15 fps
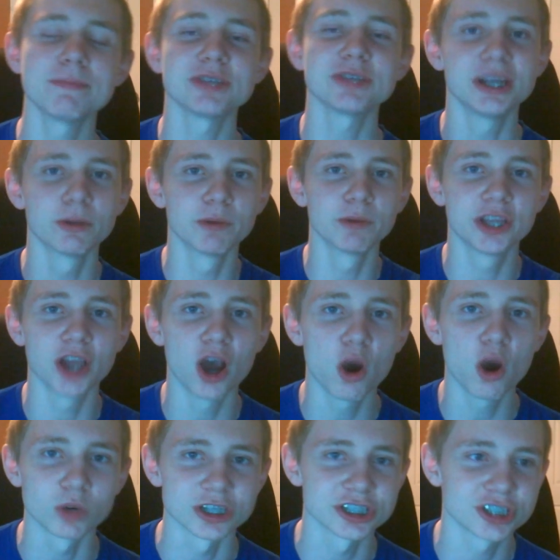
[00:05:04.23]
Here we go.
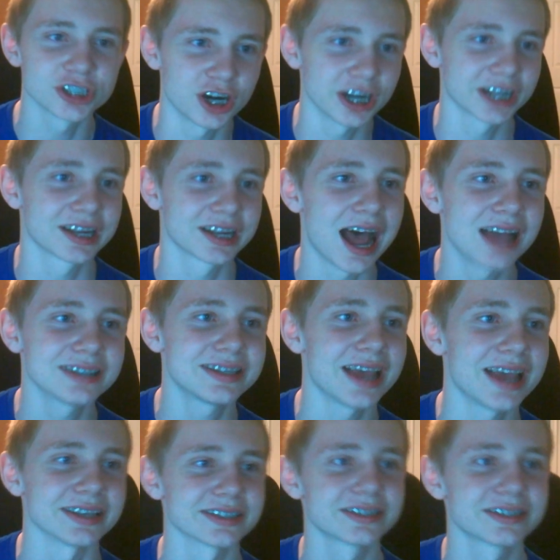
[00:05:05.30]
We're starting a
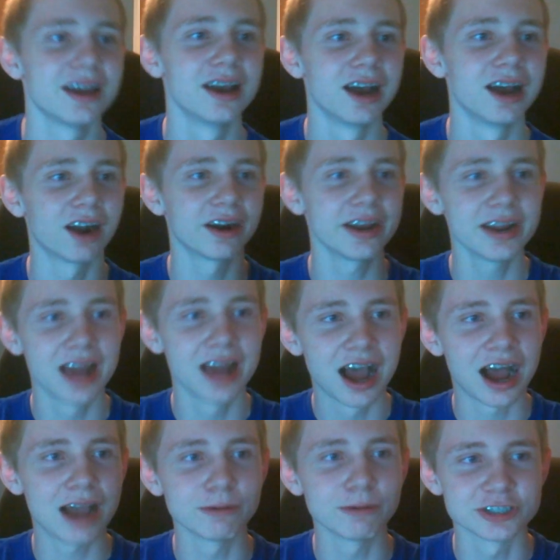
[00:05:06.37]
contest. Alright?
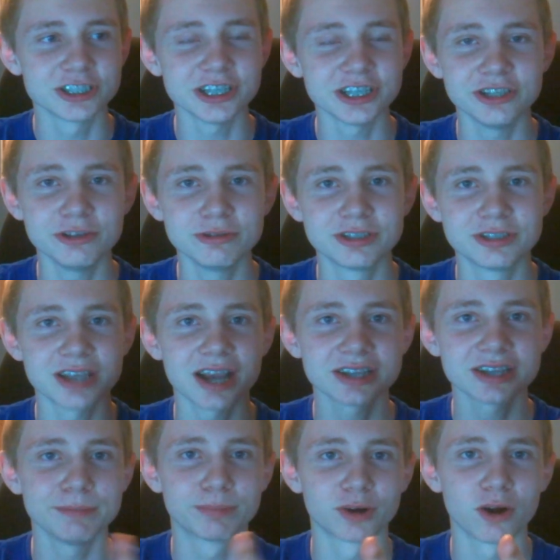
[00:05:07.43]
I will see you
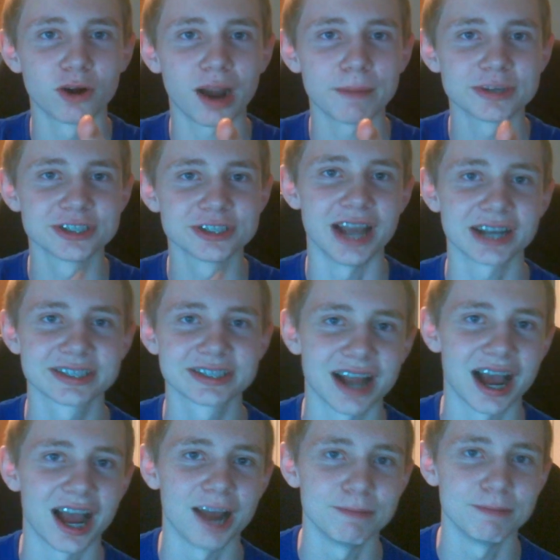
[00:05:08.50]
sexy programmers next
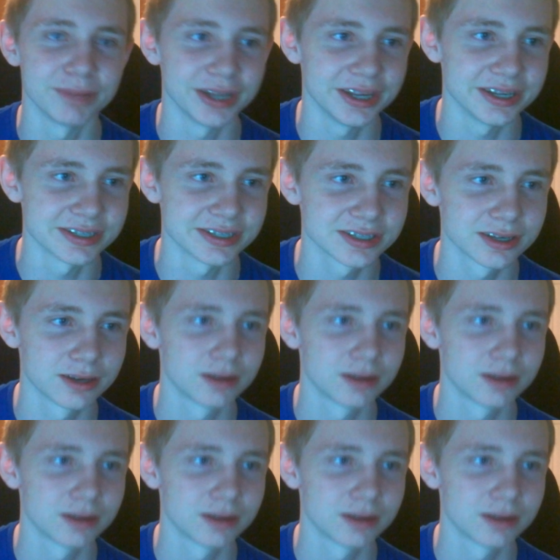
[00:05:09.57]
time. Peace.